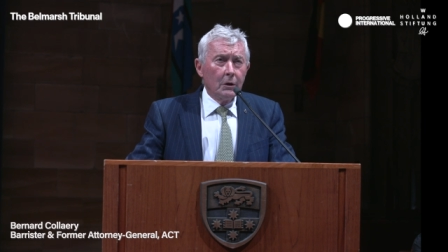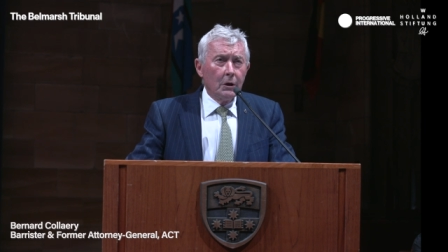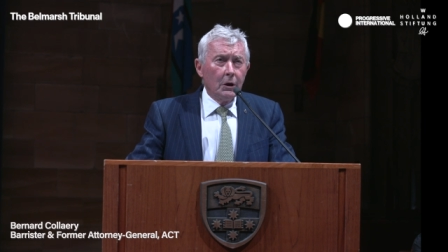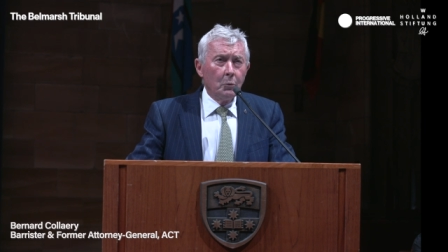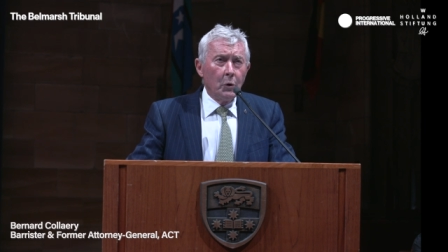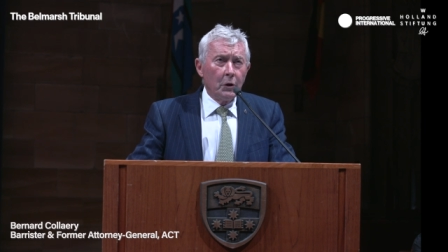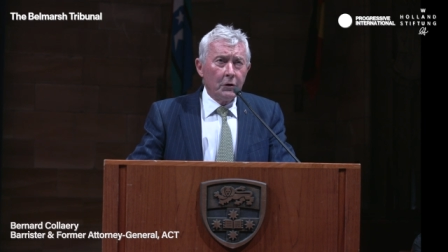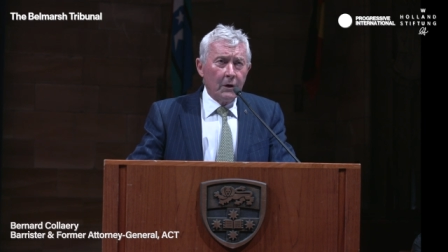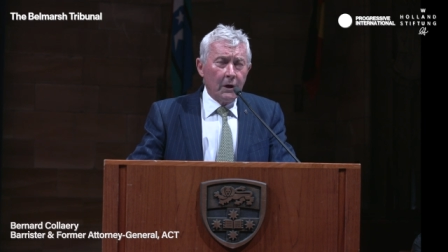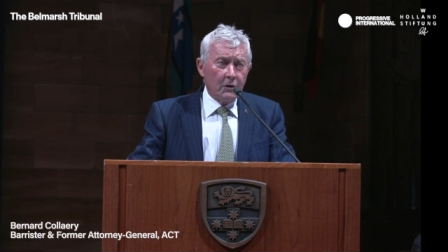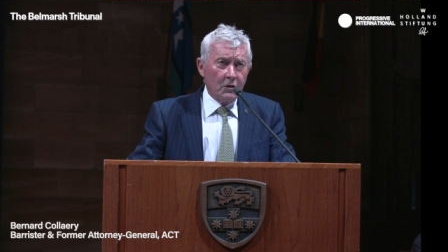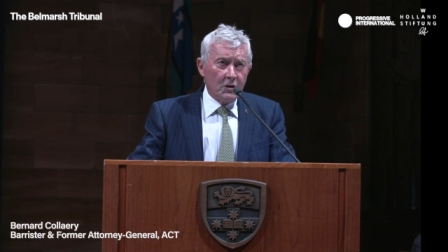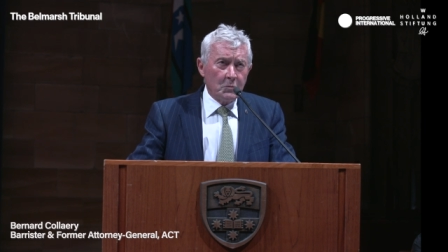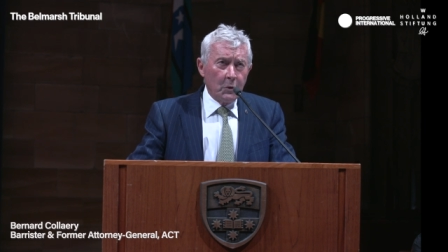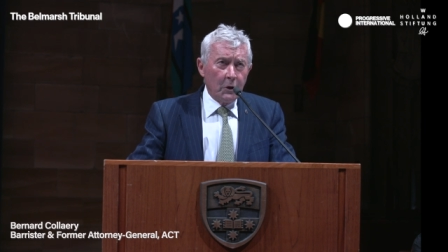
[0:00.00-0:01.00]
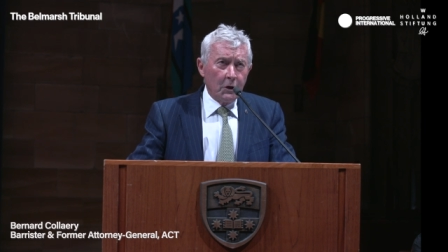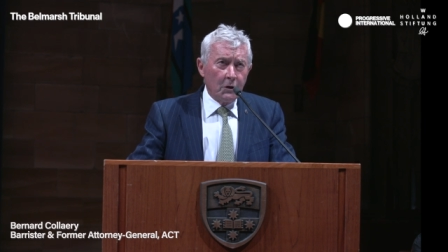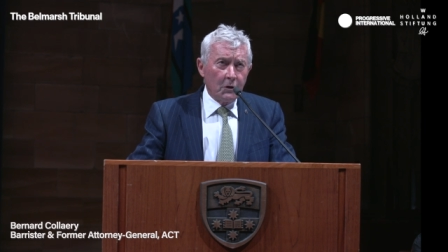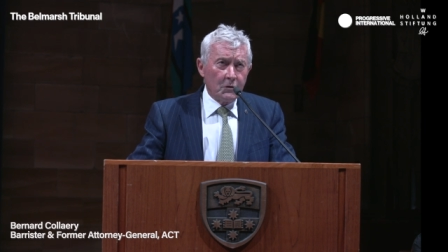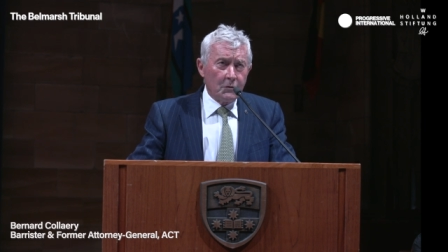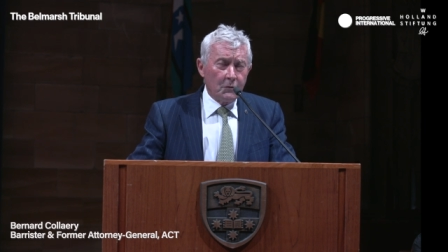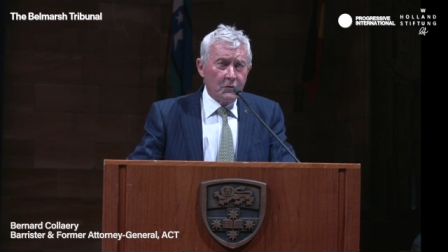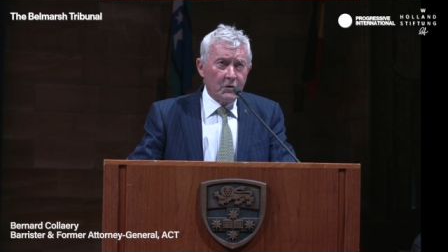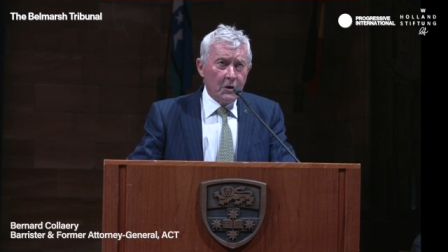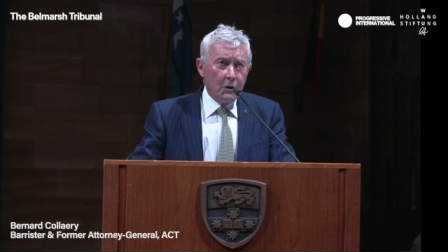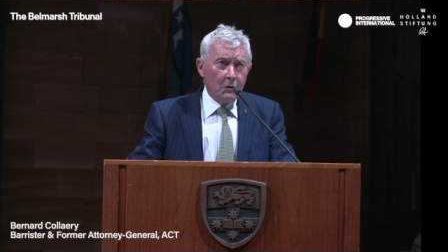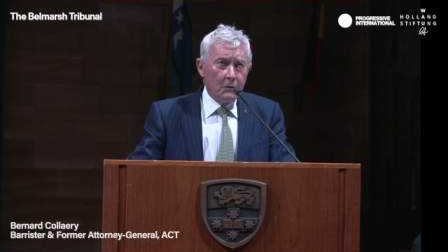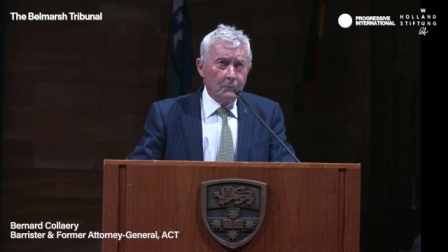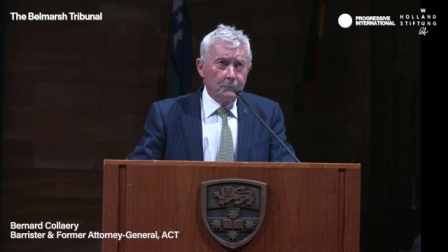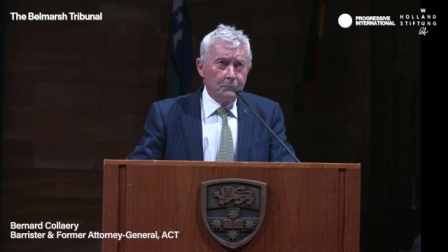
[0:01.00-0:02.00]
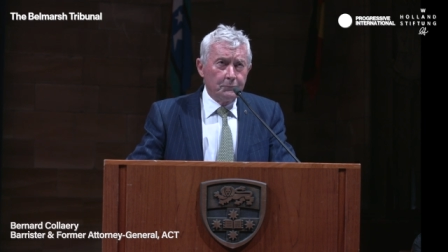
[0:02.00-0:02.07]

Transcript: and what the other speakers have said.